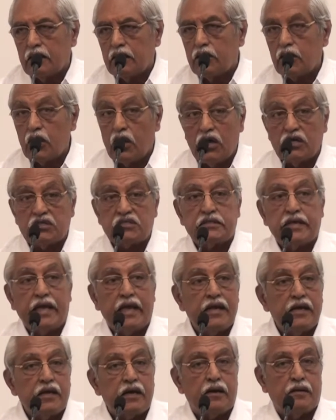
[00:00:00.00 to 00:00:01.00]
gross
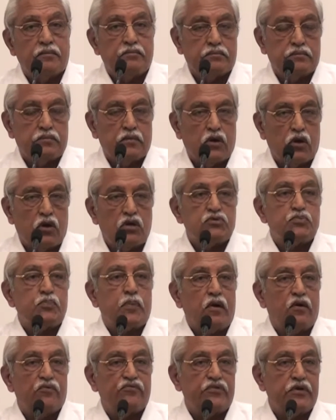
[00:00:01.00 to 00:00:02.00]
income, gross
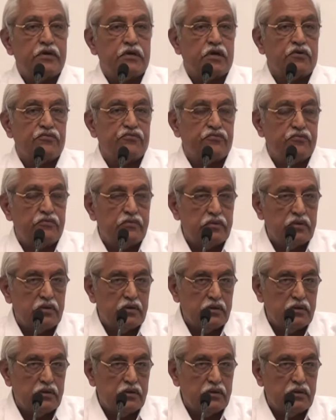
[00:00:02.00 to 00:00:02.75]
profit of